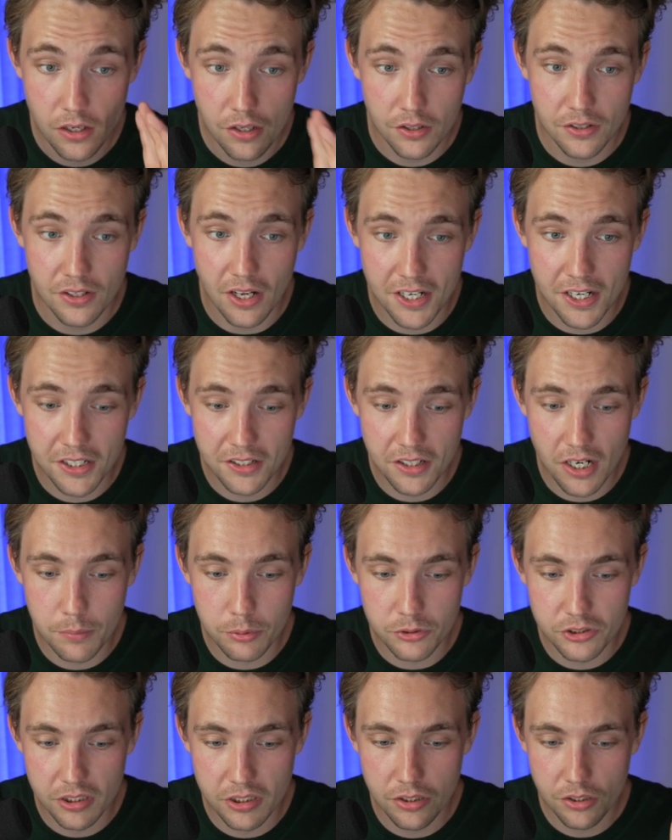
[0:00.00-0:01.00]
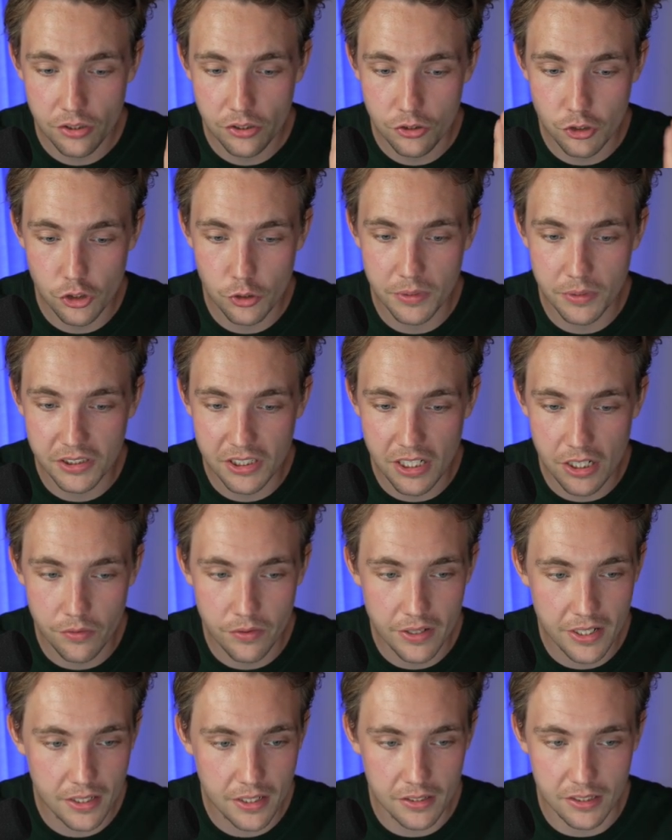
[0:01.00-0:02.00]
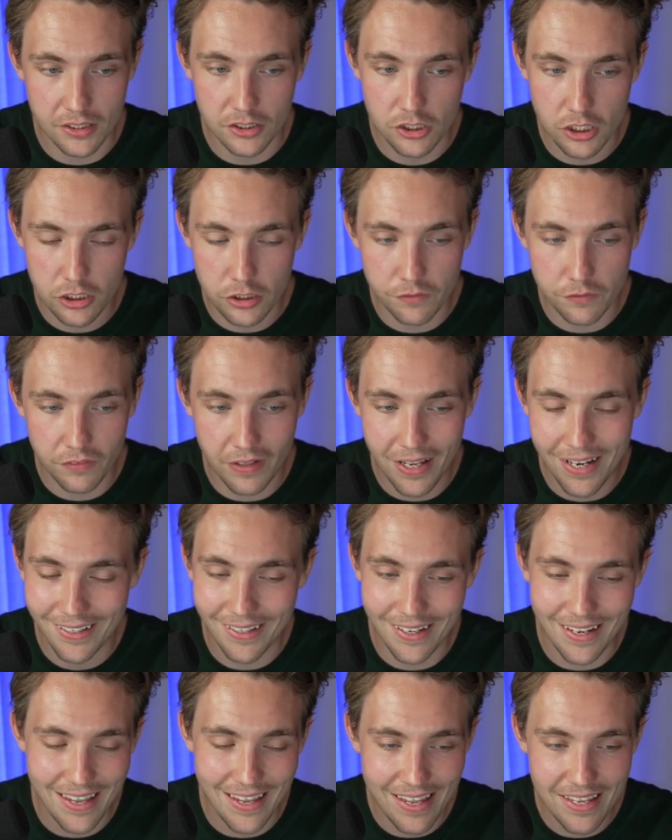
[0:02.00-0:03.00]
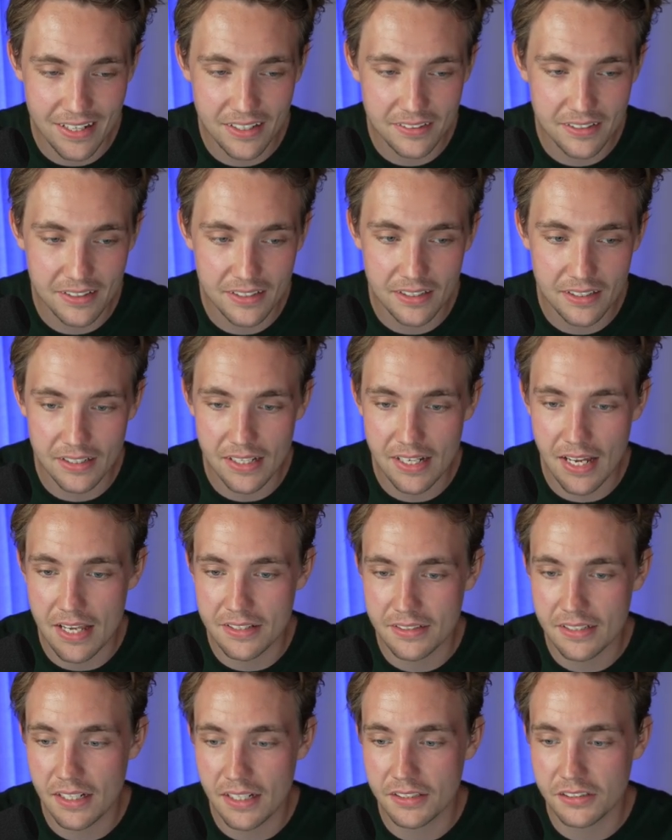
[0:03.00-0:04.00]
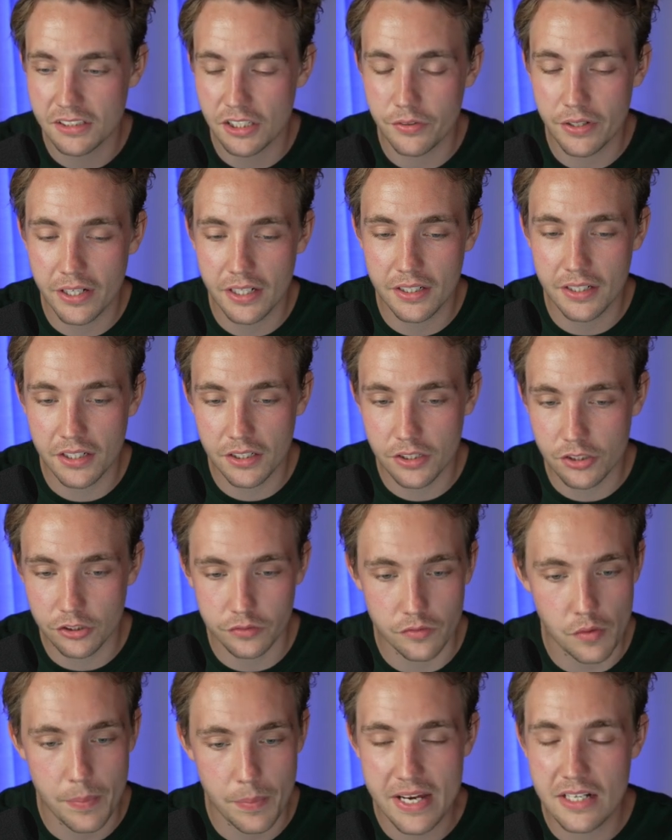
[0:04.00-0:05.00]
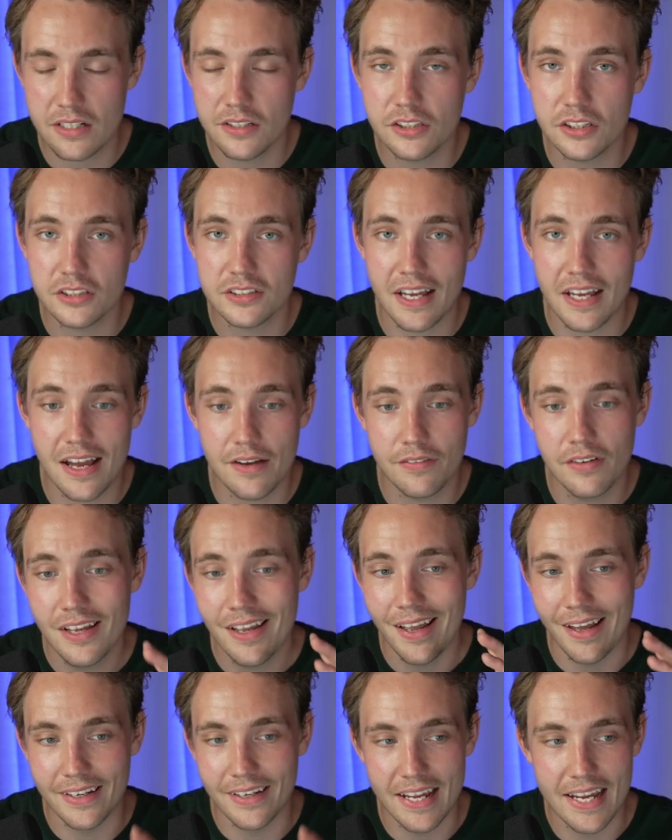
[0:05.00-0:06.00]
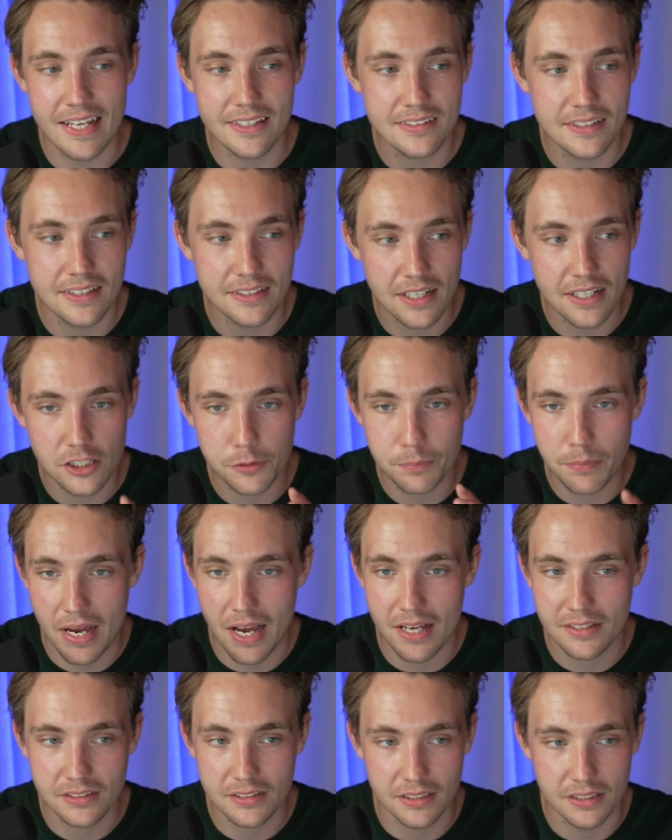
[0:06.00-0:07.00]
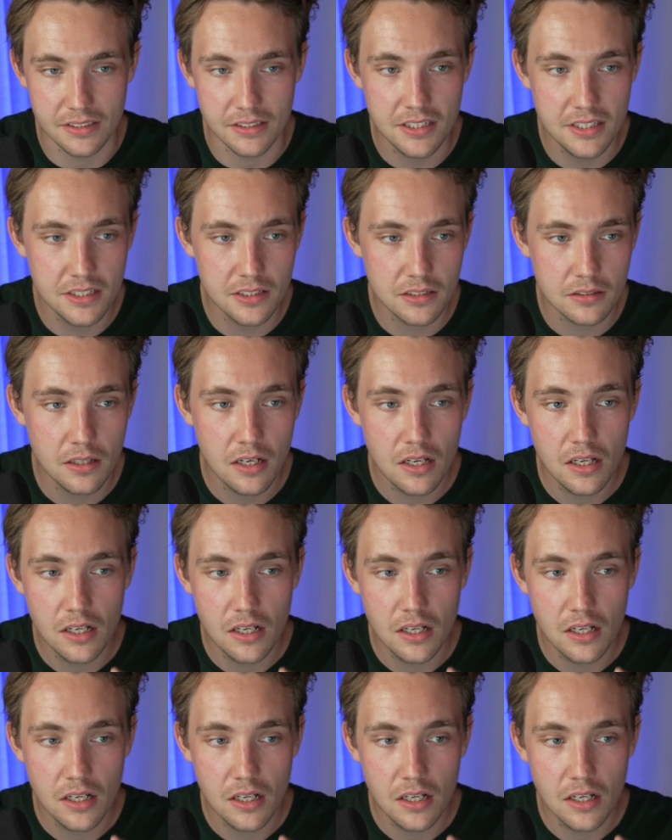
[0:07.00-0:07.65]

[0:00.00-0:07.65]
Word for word: 99% human generated. It doesn't flag anything as AI generated here. So we basically just have an essay that is passing in here.